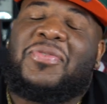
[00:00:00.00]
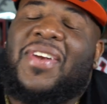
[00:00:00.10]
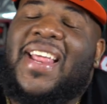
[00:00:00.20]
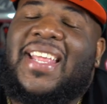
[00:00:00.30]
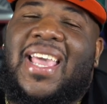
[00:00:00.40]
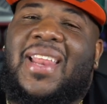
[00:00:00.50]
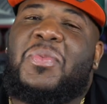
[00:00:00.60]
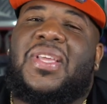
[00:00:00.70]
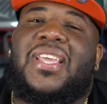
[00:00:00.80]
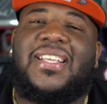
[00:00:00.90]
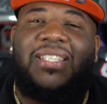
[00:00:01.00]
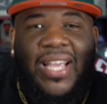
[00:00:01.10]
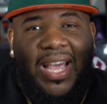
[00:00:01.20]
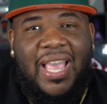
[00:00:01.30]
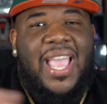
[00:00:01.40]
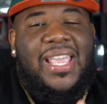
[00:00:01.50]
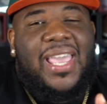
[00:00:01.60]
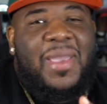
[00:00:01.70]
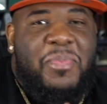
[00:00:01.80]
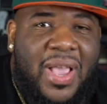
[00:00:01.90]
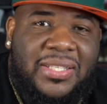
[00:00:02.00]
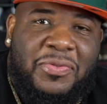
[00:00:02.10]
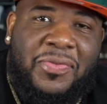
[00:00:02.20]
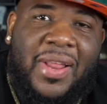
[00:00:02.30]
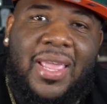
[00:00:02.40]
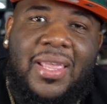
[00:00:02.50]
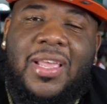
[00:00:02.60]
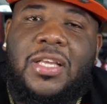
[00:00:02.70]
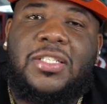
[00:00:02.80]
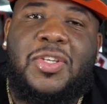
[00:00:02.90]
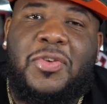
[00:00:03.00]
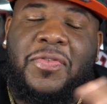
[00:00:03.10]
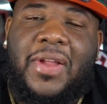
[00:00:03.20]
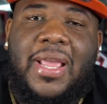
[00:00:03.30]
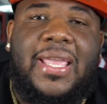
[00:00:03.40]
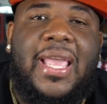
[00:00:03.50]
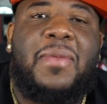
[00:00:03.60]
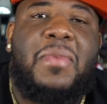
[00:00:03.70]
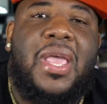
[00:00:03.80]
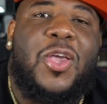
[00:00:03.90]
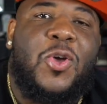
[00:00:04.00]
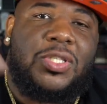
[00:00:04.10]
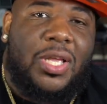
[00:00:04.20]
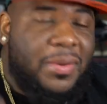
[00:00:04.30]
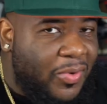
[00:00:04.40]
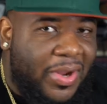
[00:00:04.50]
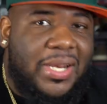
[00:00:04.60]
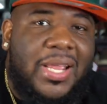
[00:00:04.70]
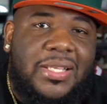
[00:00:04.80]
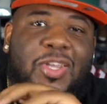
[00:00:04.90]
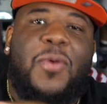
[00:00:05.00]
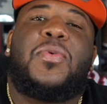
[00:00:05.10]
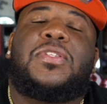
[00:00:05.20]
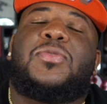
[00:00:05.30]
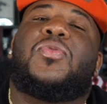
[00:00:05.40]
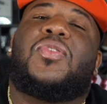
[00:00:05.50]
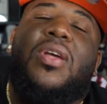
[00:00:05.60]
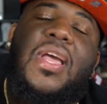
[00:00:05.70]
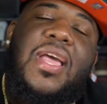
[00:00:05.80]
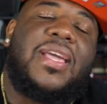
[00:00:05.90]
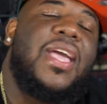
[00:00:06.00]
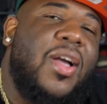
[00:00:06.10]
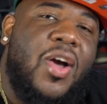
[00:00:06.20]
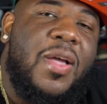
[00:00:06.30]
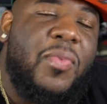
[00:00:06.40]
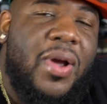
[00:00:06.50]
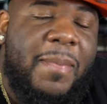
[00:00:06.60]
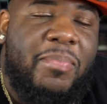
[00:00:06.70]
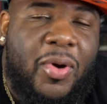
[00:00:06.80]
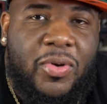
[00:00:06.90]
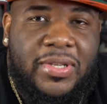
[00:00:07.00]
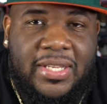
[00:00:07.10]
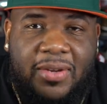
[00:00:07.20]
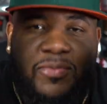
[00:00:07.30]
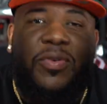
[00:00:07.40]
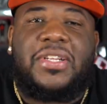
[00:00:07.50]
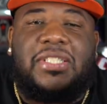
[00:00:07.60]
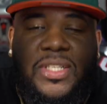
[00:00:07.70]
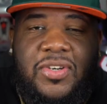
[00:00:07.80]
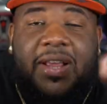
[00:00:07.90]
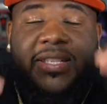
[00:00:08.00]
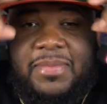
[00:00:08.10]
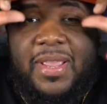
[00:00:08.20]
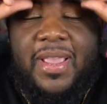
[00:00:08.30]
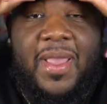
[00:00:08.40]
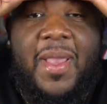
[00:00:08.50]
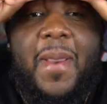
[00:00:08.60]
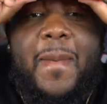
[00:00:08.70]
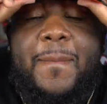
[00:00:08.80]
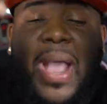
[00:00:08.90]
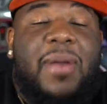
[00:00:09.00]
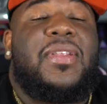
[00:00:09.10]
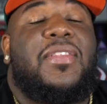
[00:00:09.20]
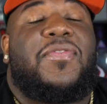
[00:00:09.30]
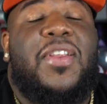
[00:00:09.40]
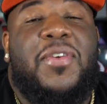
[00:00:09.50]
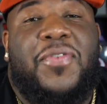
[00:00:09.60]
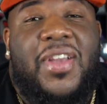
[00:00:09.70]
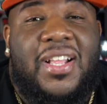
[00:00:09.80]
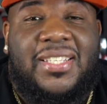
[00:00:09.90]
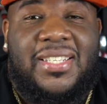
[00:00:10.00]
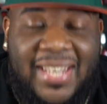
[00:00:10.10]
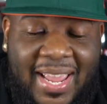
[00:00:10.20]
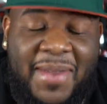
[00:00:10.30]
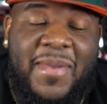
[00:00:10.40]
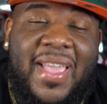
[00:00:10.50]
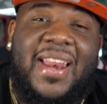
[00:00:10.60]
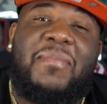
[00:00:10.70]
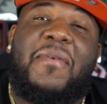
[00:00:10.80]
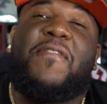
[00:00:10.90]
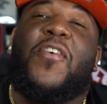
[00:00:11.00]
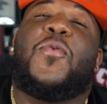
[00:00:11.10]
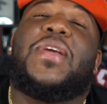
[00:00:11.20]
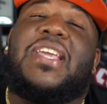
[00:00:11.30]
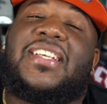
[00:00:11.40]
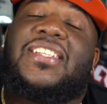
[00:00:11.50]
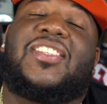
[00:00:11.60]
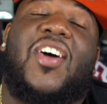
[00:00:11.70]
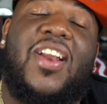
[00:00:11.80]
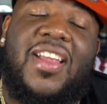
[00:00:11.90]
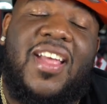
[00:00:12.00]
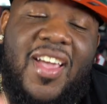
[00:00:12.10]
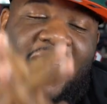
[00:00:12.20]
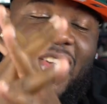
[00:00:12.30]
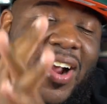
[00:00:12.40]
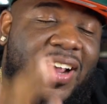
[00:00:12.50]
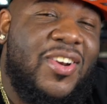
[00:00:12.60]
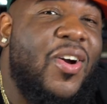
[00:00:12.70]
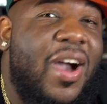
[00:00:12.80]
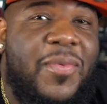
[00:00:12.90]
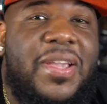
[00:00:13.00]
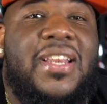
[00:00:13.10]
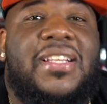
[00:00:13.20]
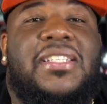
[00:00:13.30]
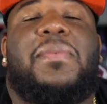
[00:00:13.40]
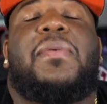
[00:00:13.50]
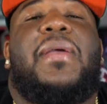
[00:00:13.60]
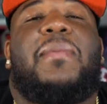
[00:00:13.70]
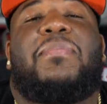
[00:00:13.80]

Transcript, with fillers: Flight Academy Kickz aka Pastor Flight, Sugar Flight, Cannon Man, Ghost, all them great names. Call me what you want. Can't call your boy broke because I am rich in Christ, man. Back another video for y'all today, man. And before we get started, you already know how we get it jumping, man.